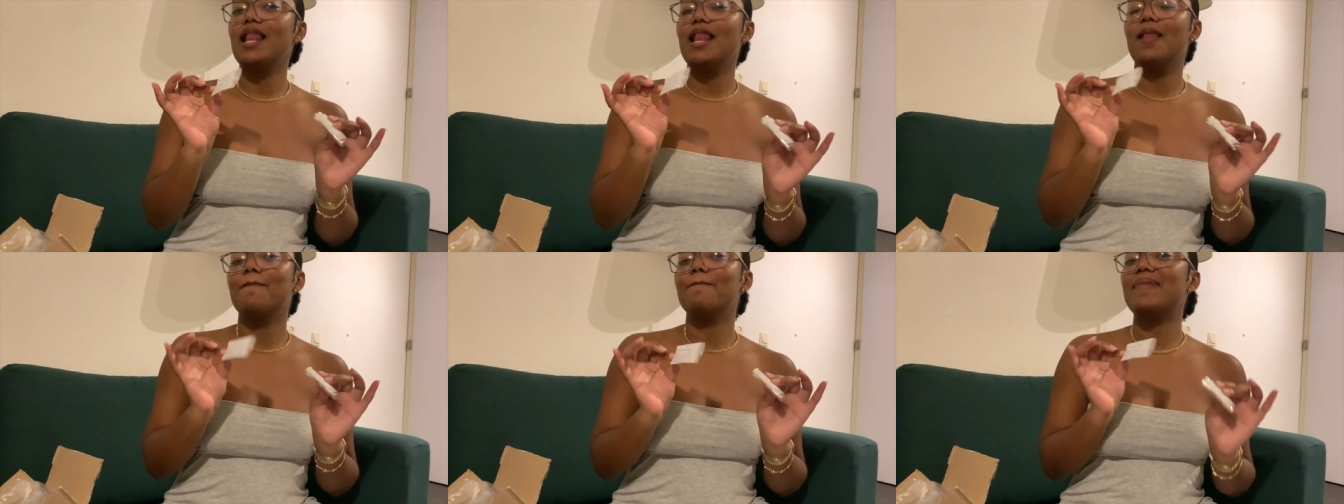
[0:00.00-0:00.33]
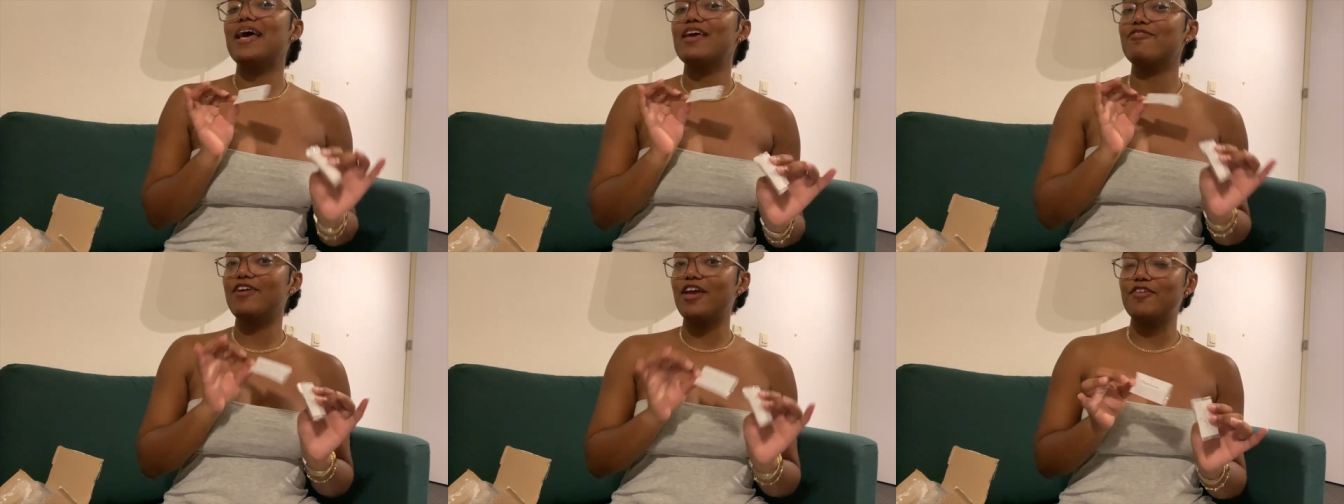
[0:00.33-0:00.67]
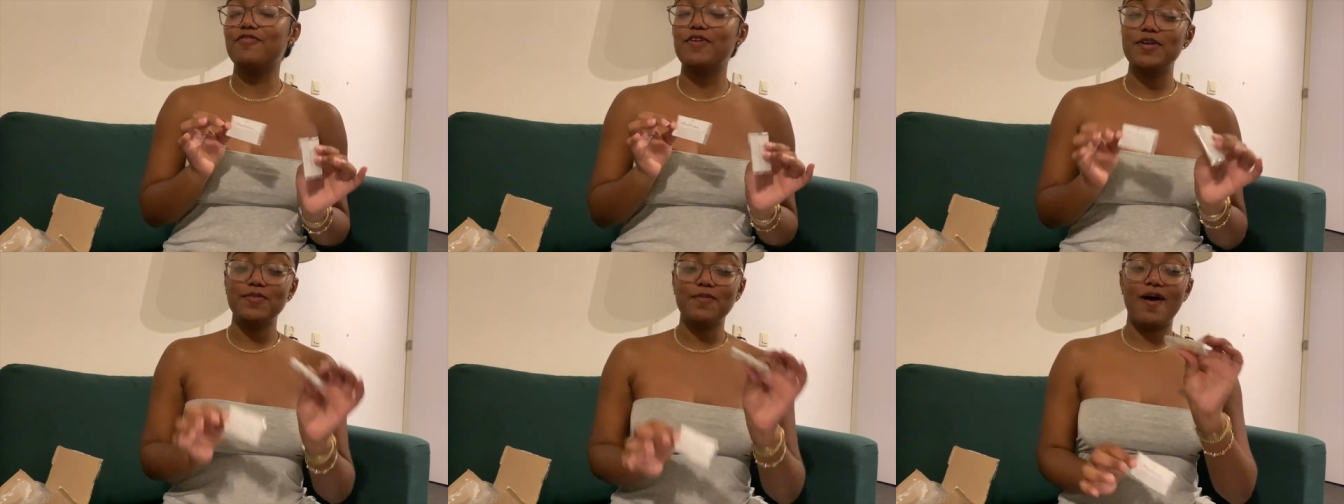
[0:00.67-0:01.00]
my
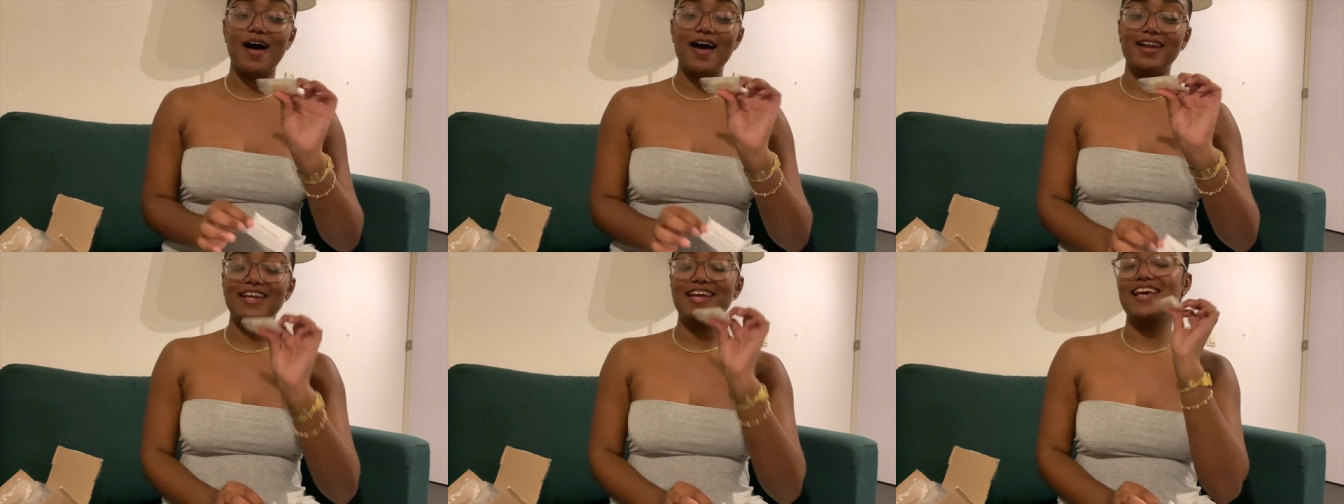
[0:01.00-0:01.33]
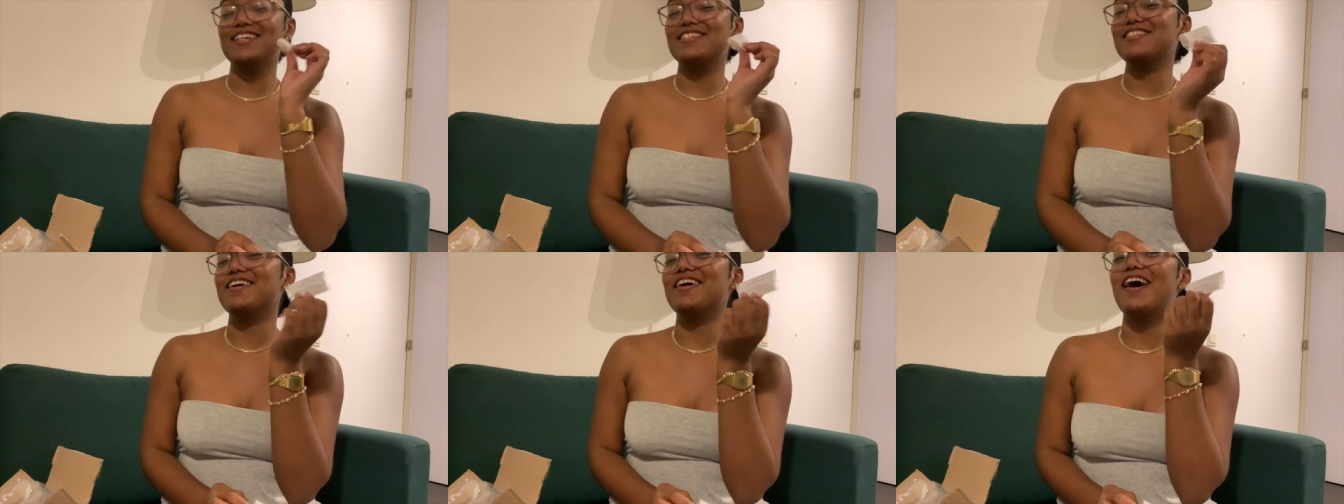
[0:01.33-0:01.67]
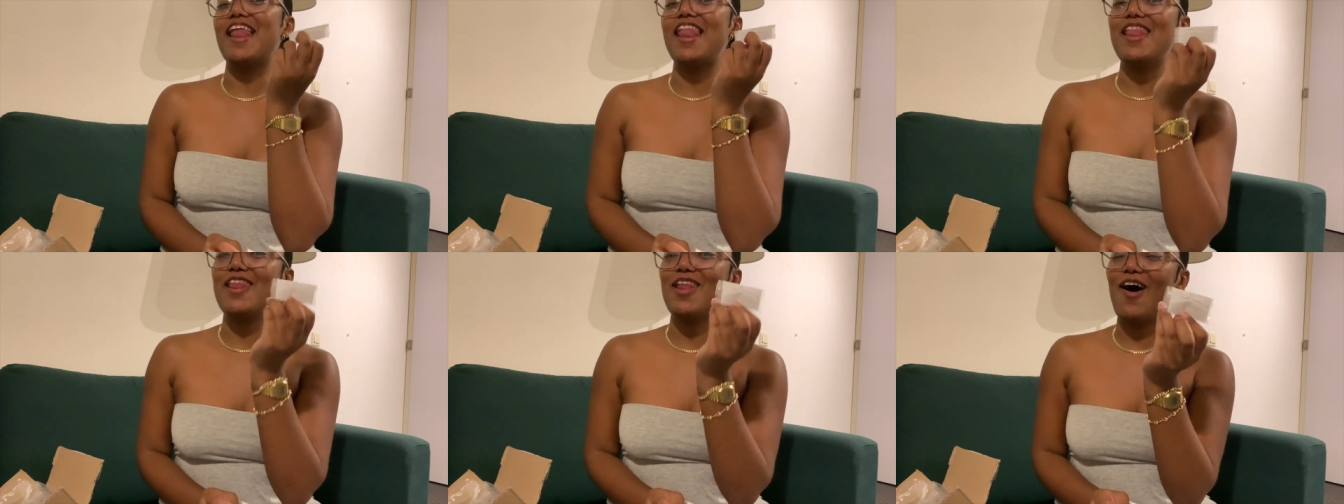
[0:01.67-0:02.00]
favorite one is the
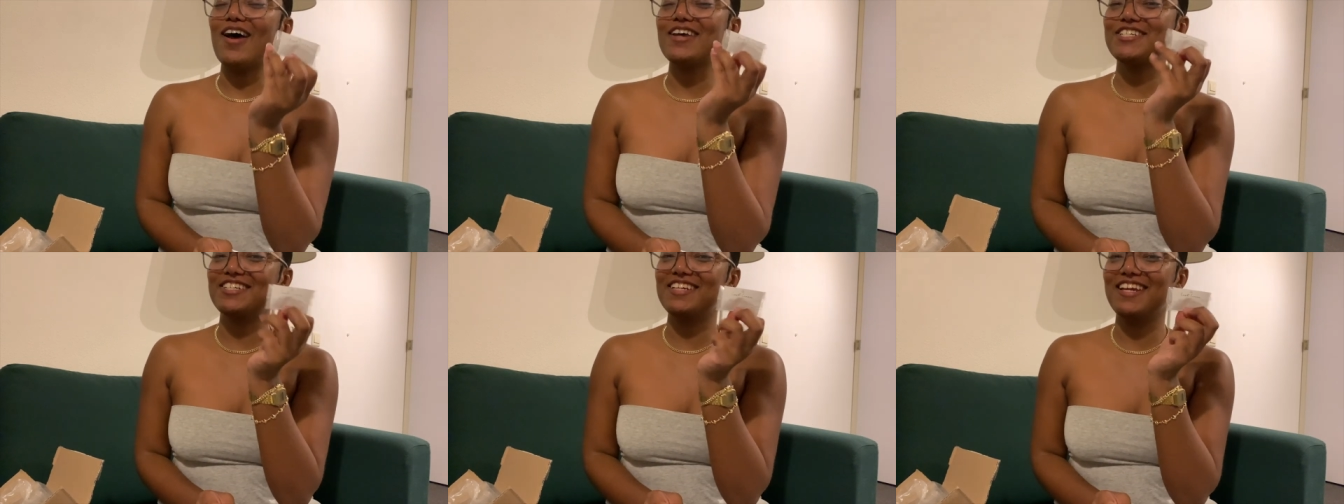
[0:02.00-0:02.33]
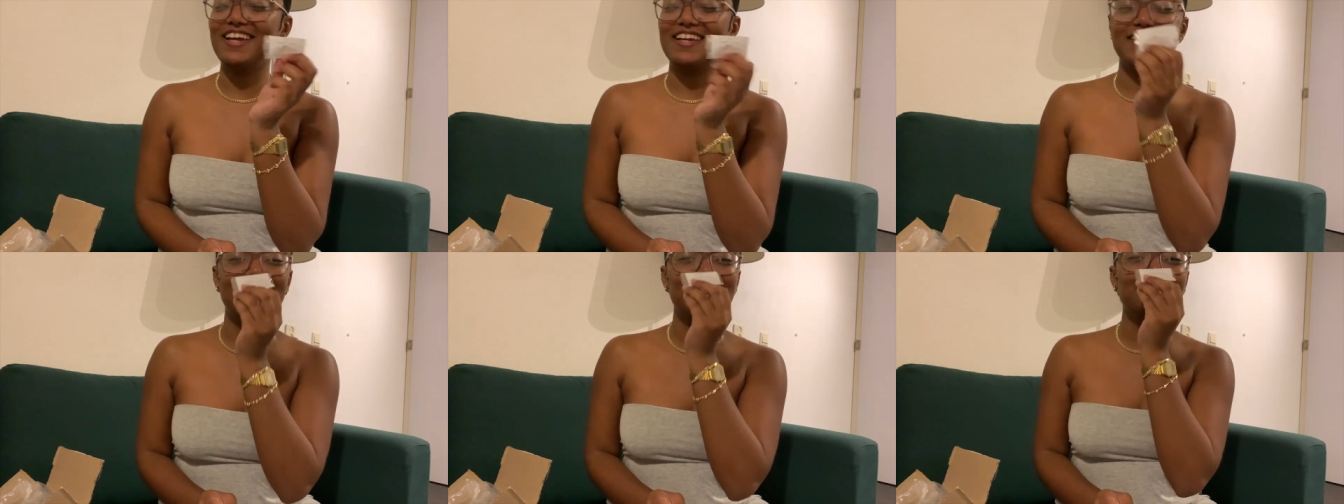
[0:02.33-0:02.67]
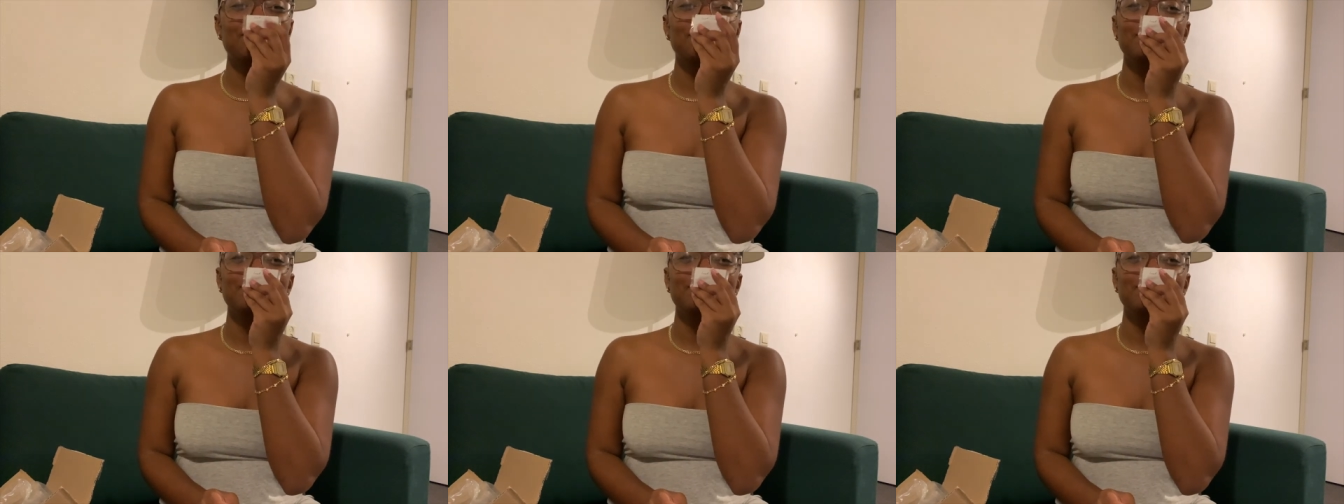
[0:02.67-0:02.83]
lush linen